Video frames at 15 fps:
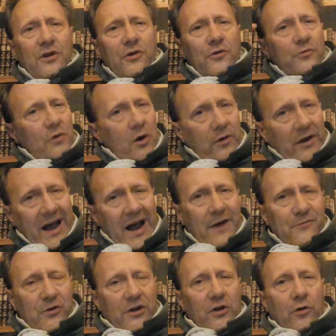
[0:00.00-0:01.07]
throughout
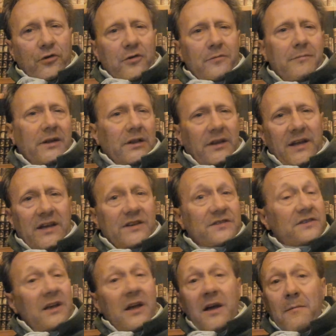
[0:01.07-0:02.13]
Africa or the Middle
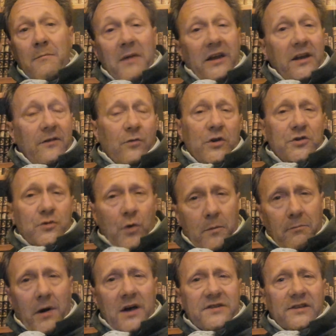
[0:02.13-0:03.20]
East, many of which were
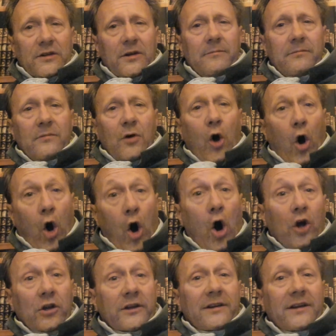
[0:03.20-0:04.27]
Muslim,
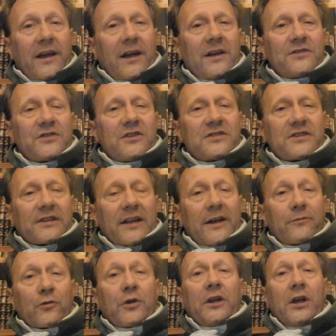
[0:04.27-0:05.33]
all engaged in
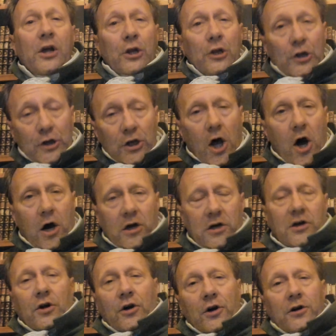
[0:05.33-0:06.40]
slavery
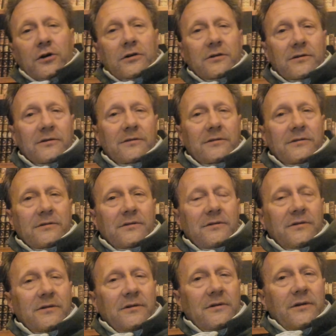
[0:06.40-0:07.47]
longer.
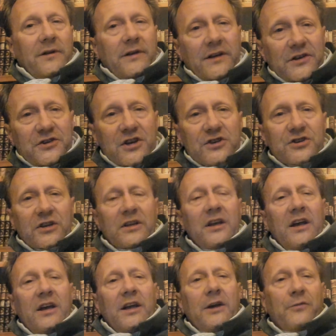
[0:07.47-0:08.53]
In addition,
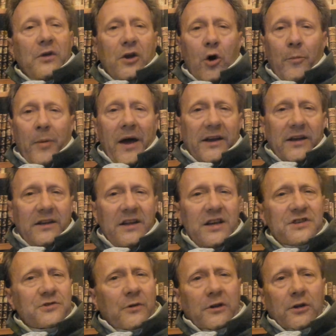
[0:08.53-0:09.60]
if we go back in
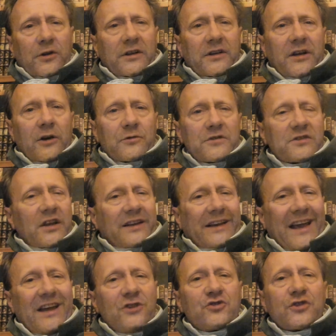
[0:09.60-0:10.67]
history and look at countries like
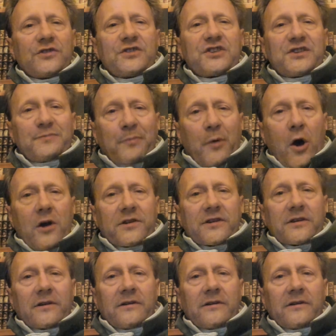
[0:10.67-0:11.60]
ancient Sparta,